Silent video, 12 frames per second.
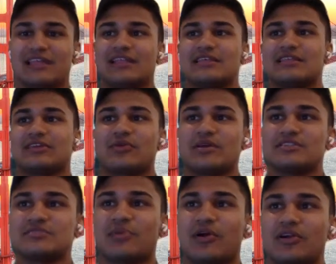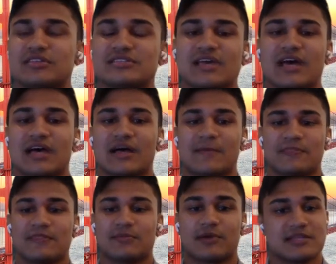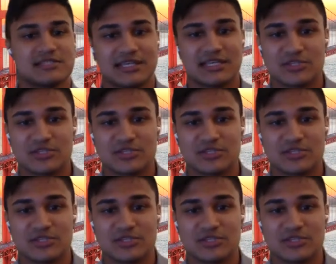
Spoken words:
The craziest part is the president